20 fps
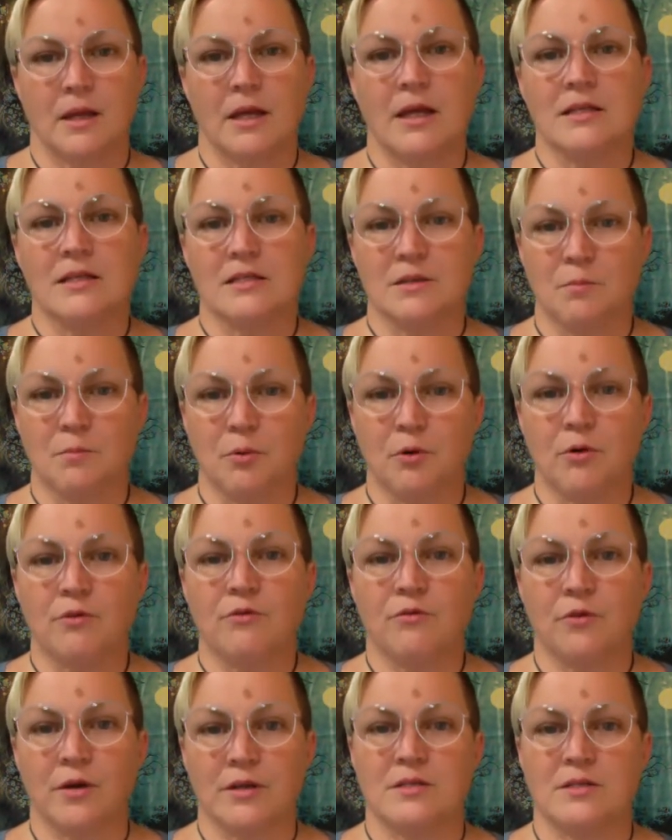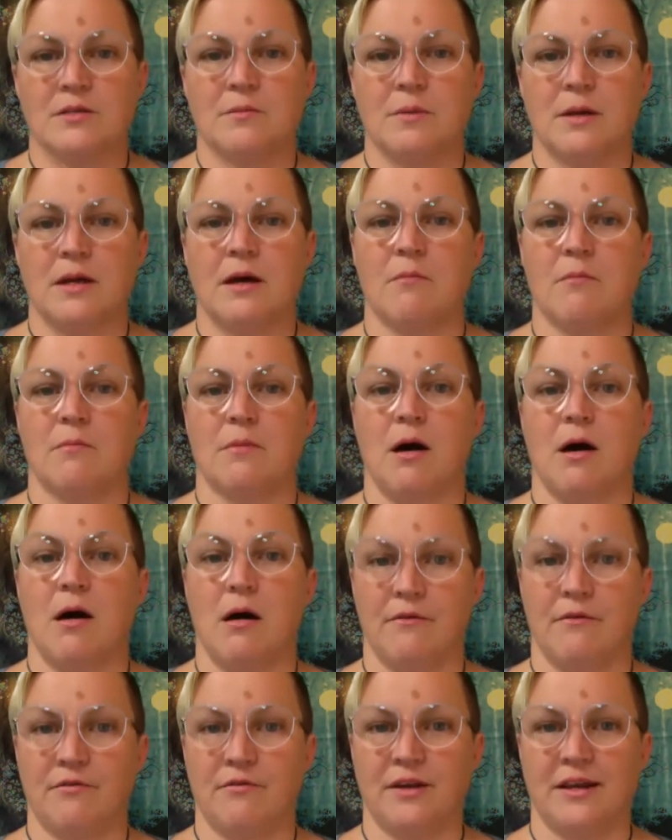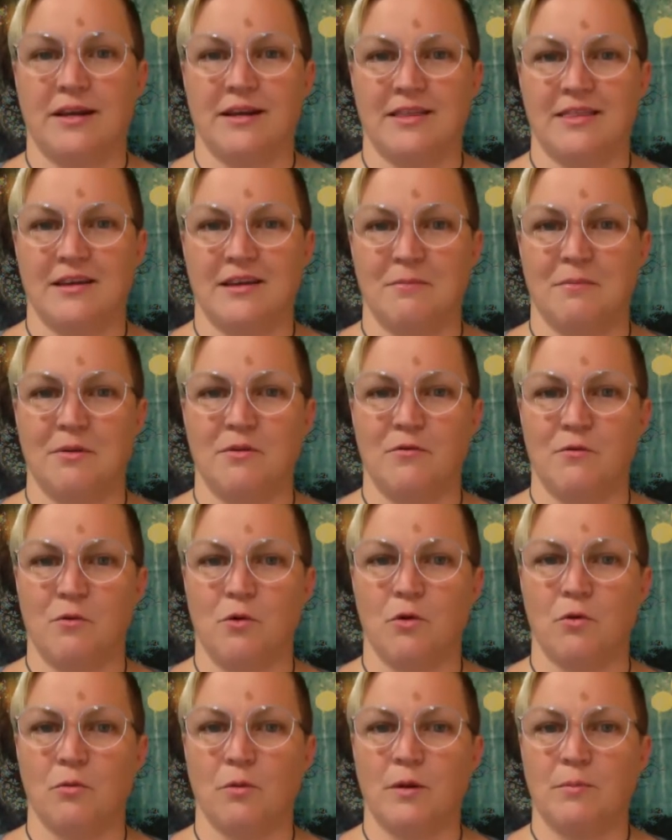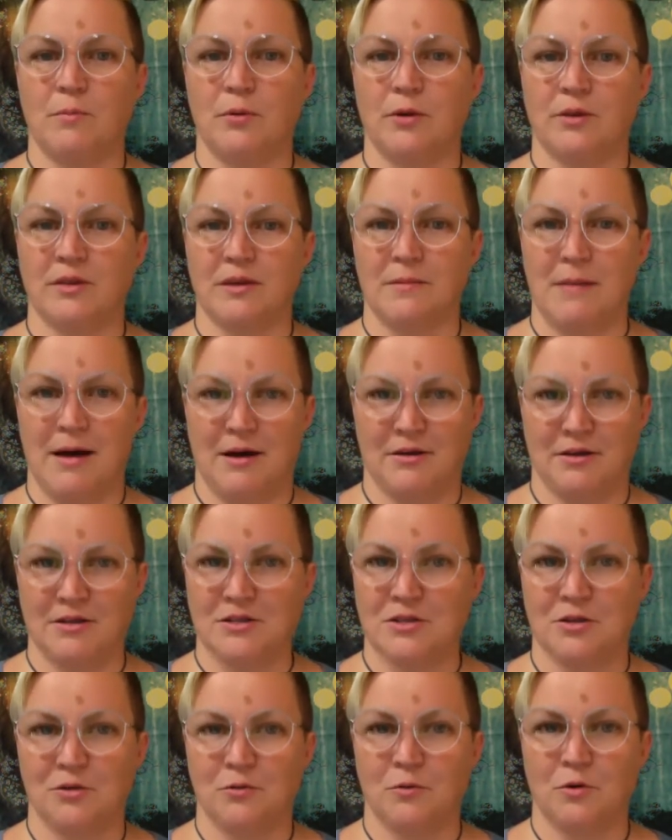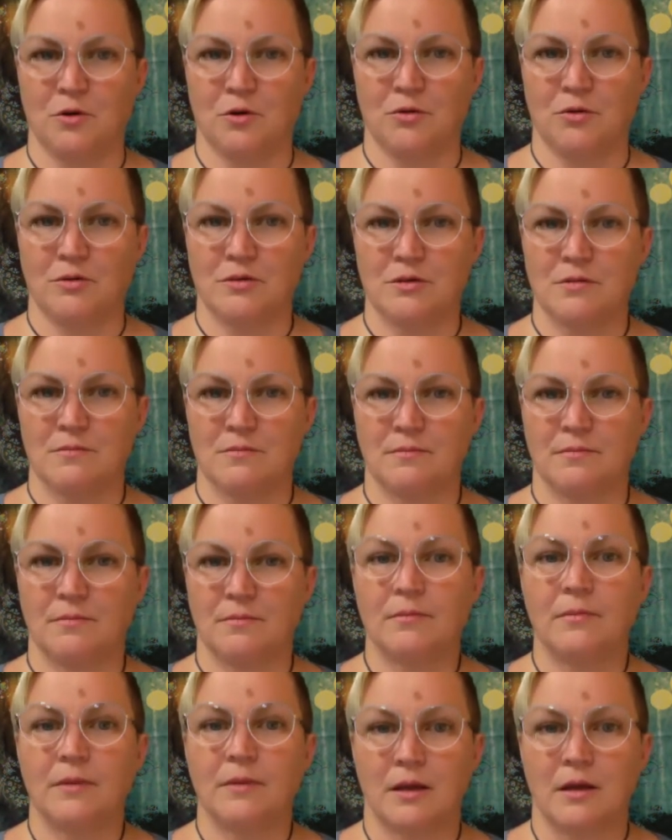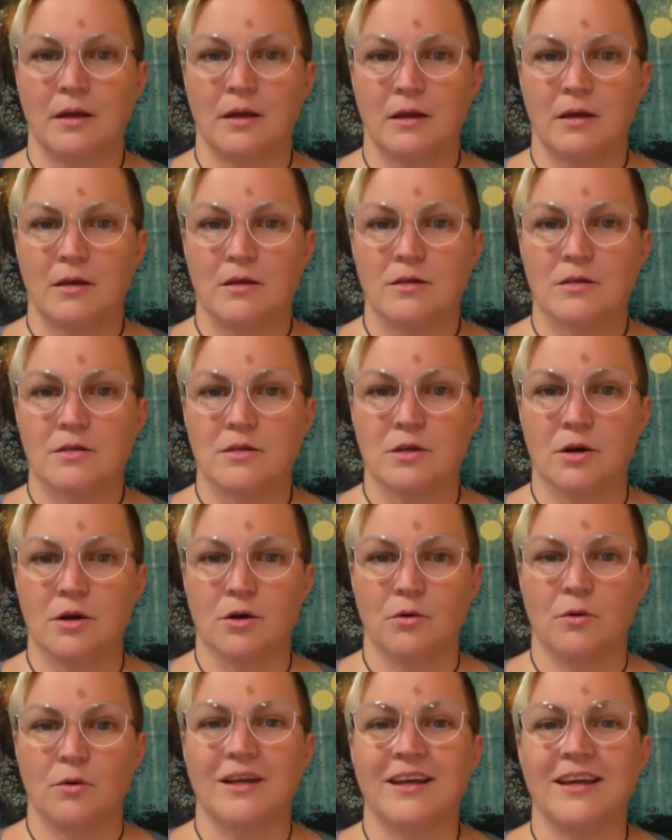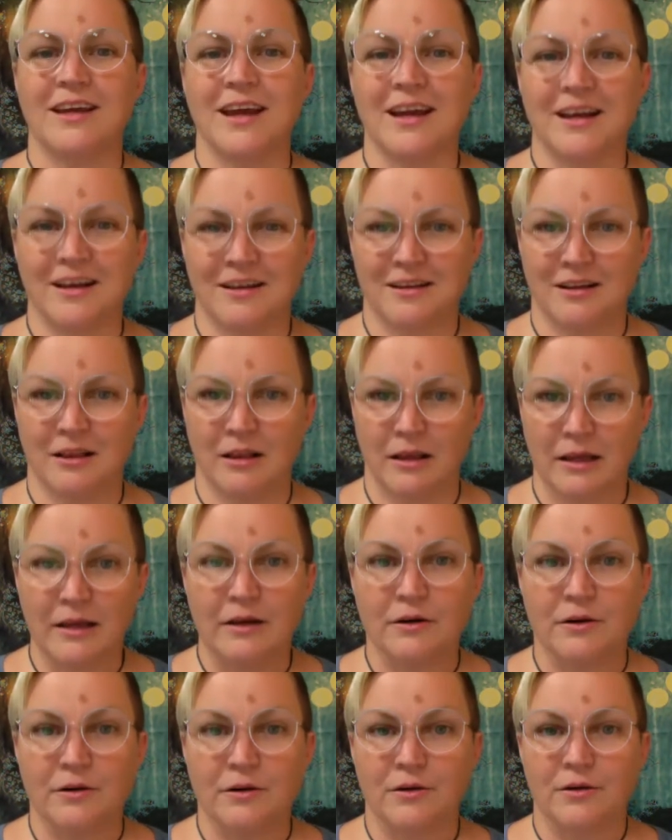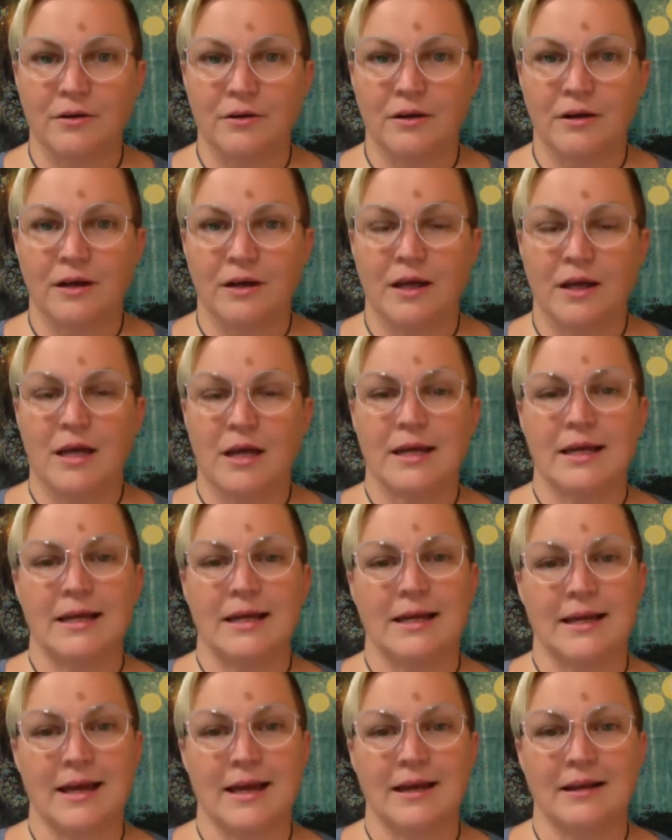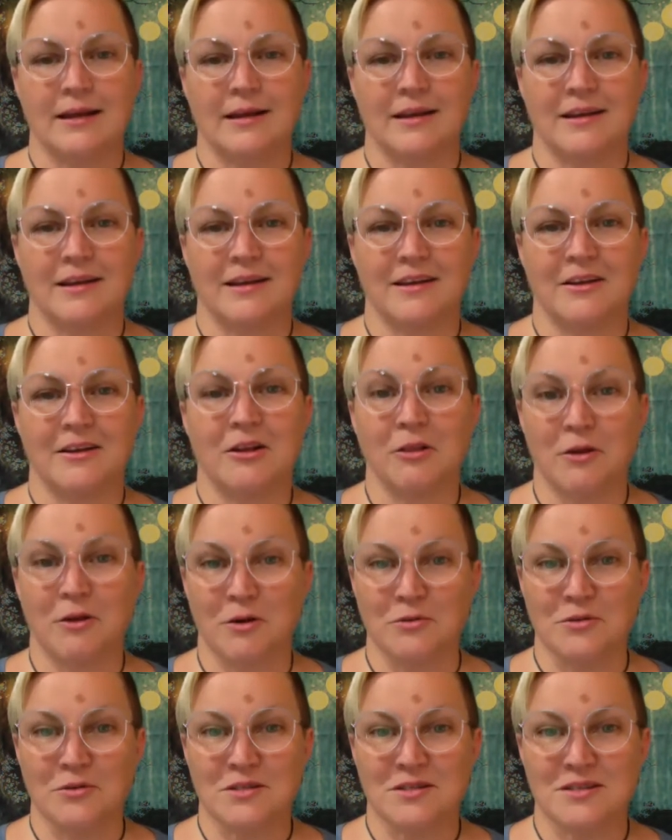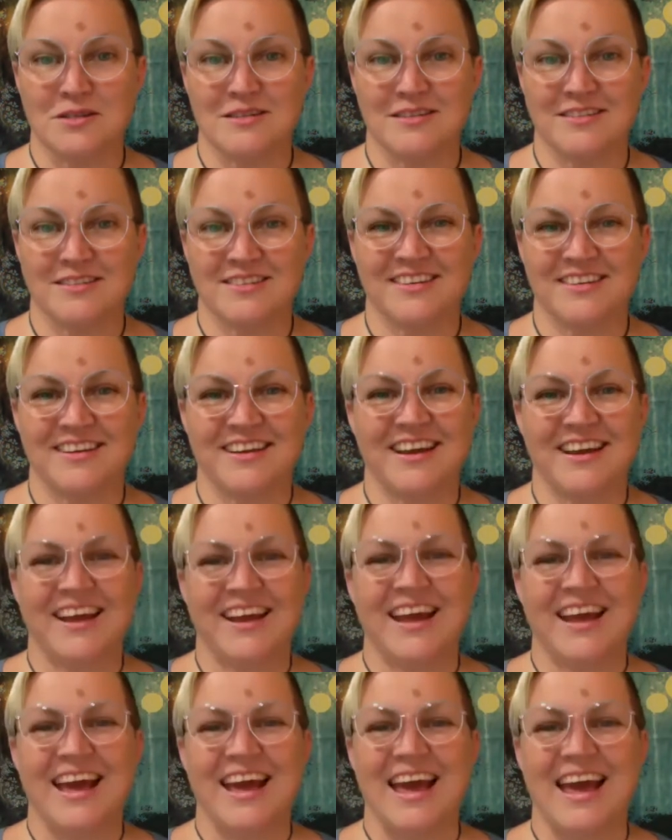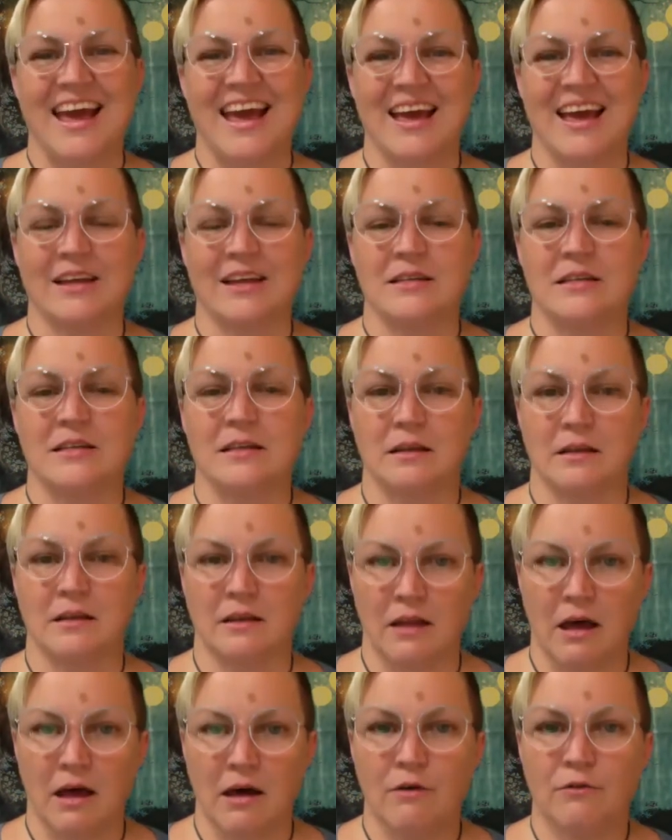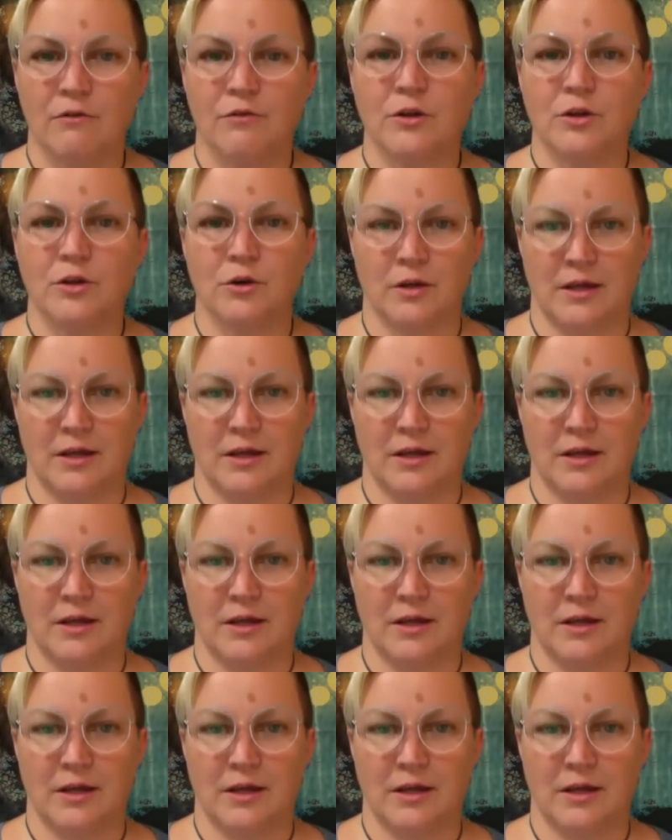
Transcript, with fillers: it's important for us to become confident in them before we put them out into the world. So get clear, get close, and love your